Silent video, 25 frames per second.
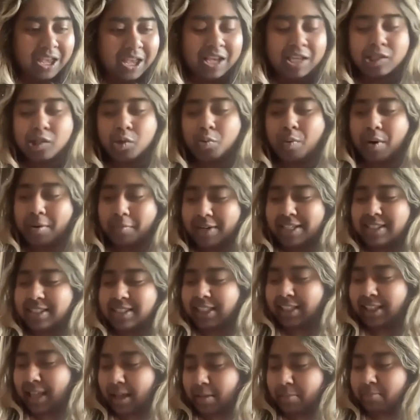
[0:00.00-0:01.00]
So when we see
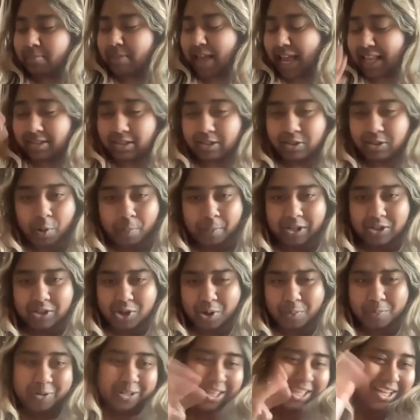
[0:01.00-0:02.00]
them as a soulmate
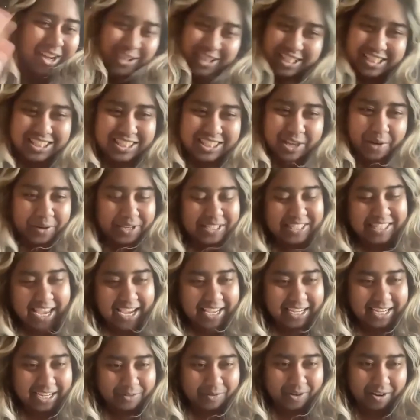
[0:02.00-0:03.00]
trope, we're like, oh, this is so
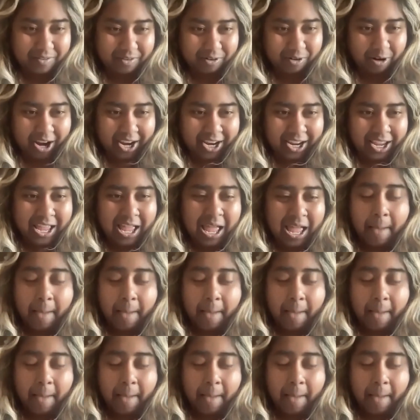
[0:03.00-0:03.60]
exciting, whatever, right?